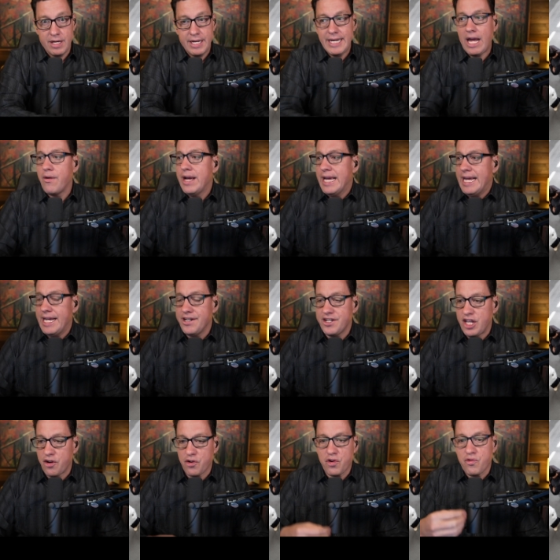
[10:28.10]
Now, is
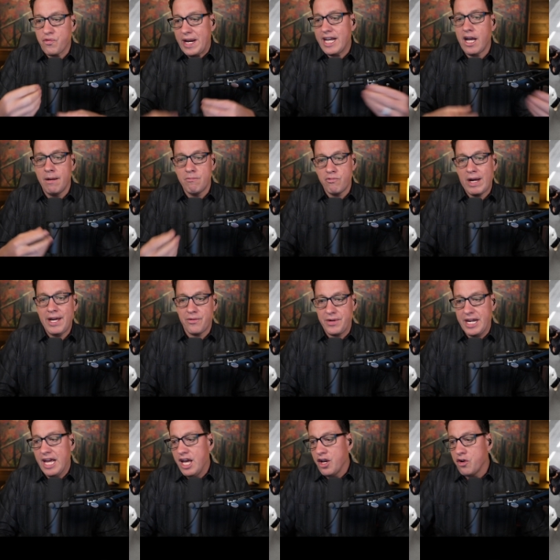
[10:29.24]
there great
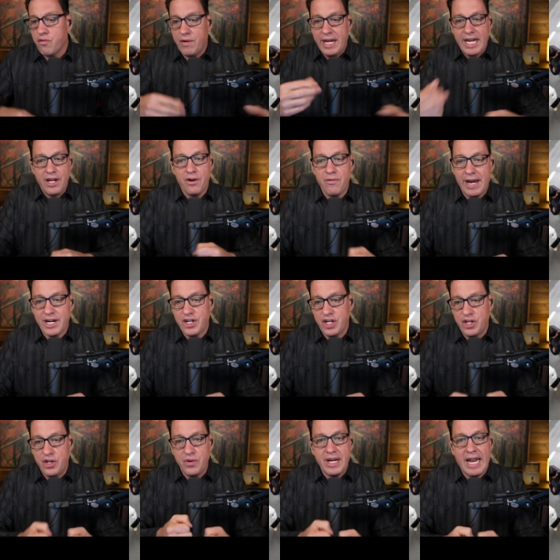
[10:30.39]
camaraderie, great
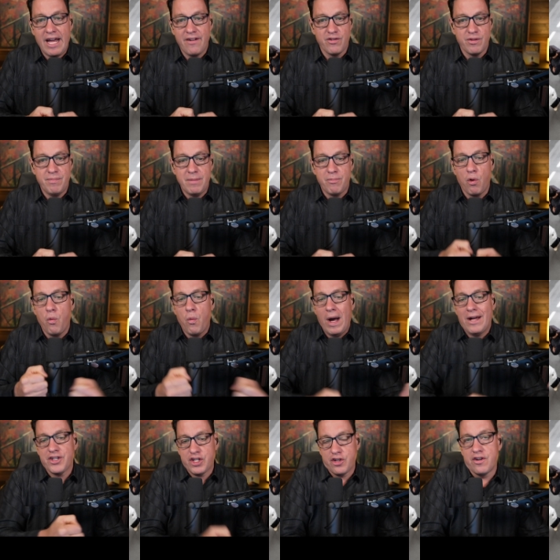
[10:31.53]
interaction you can have with people
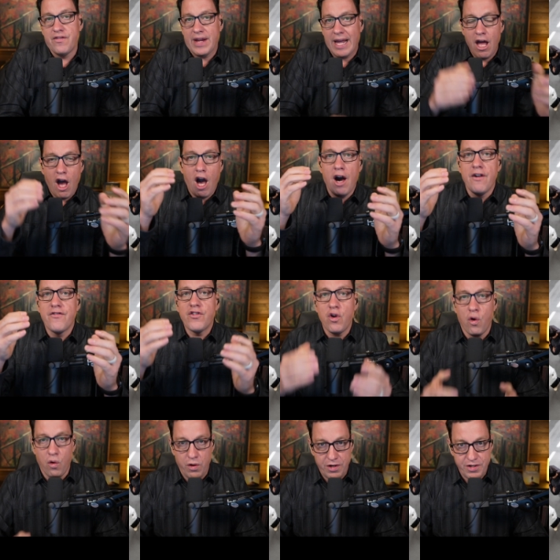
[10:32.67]
while serving? Of
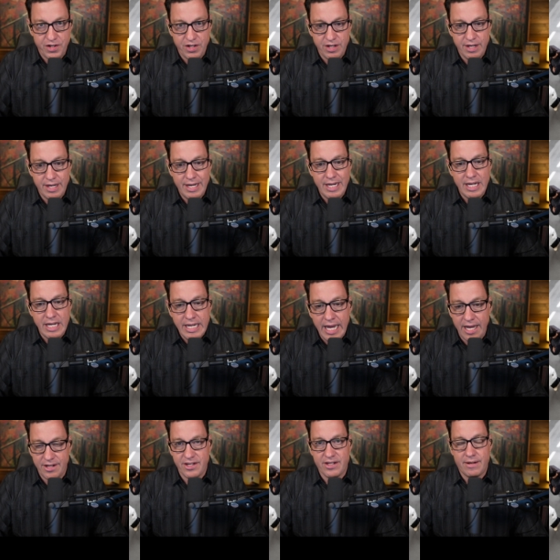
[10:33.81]
course,
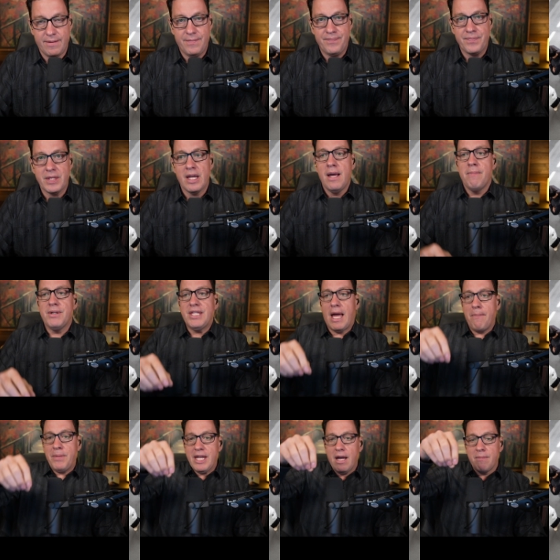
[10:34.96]
yes. But that
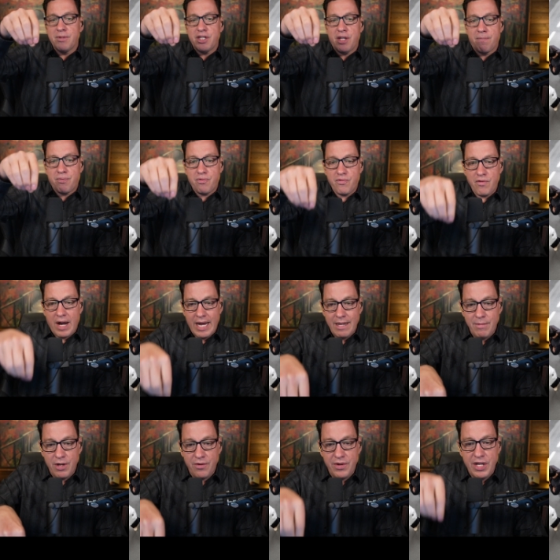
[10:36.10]
becomes the
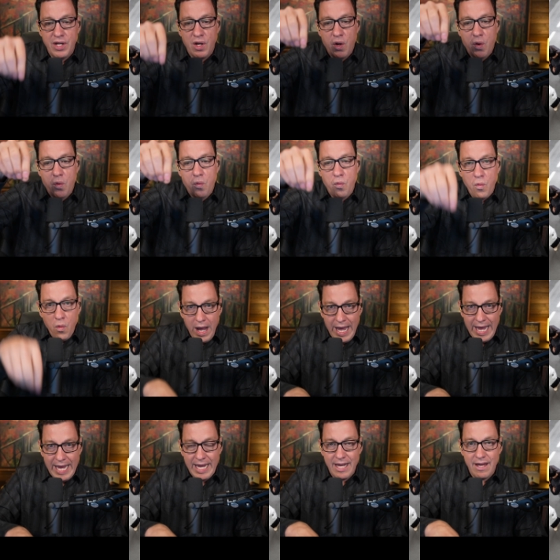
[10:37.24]
primary
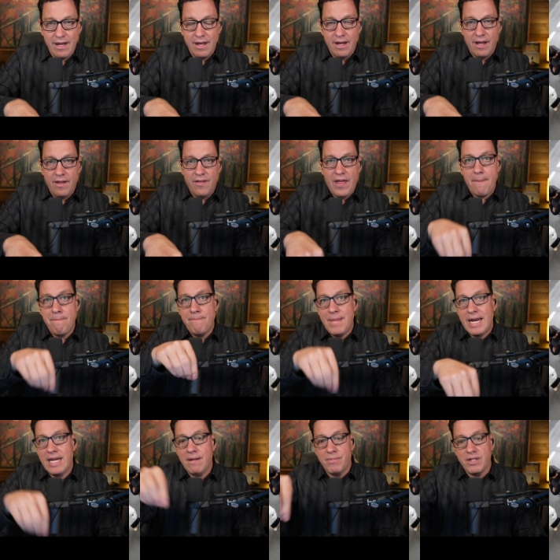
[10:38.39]
way that
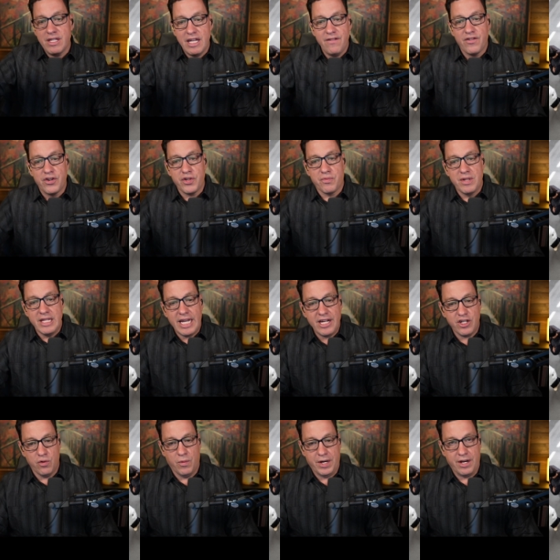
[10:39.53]
many believers relate
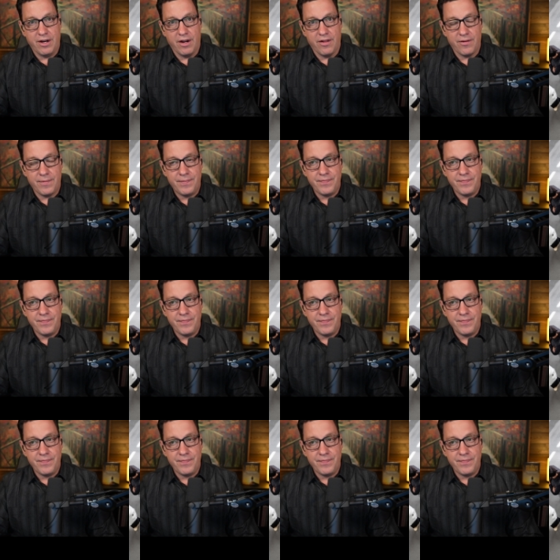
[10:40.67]
to one another.